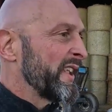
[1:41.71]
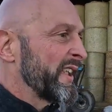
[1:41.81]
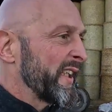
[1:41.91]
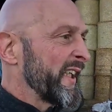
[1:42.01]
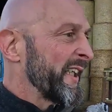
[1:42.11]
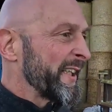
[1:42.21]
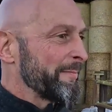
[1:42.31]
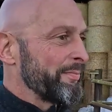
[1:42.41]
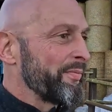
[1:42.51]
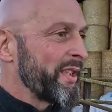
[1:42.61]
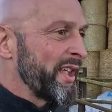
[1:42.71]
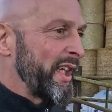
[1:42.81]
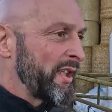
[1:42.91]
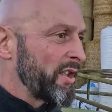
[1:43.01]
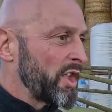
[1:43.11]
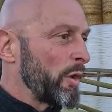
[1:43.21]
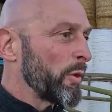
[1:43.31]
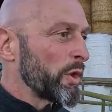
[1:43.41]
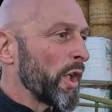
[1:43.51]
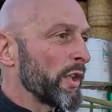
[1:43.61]
um, and so
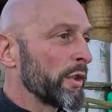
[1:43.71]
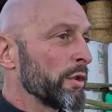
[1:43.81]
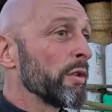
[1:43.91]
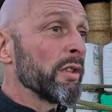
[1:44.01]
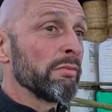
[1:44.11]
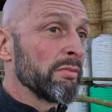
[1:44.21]
we're trying to